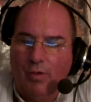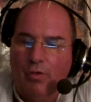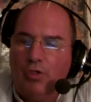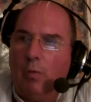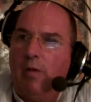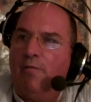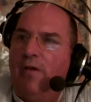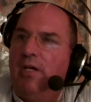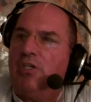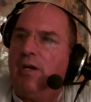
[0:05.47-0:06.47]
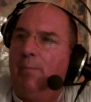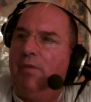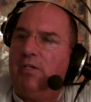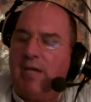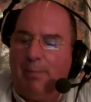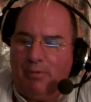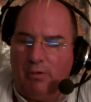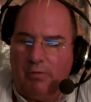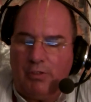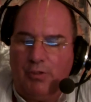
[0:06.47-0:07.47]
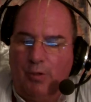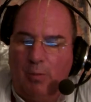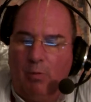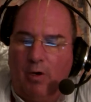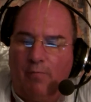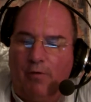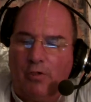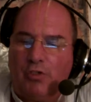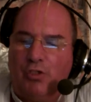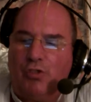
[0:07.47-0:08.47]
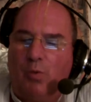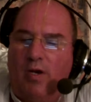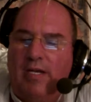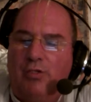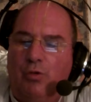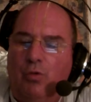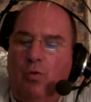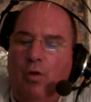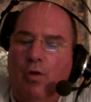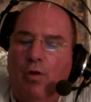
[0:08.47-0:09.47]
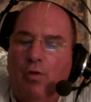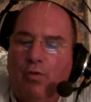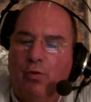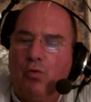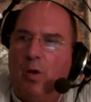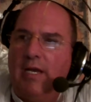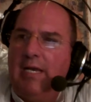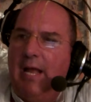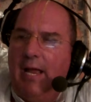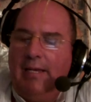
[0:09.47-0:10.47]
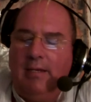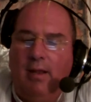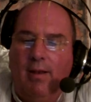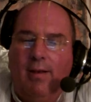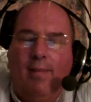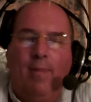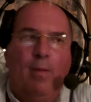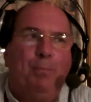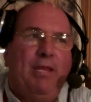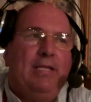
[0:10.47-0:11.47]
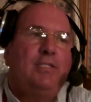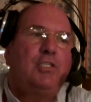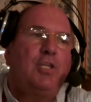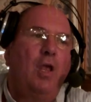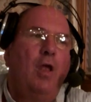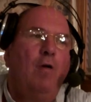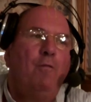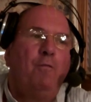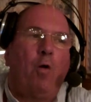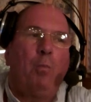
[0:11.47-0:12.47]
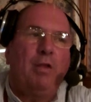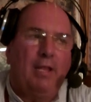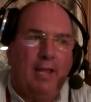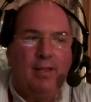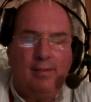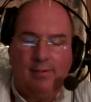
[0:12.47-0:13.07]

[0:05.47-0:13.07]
So we finish up the chapter, Krishna Kumar, verses 22 through 29, the peace formula.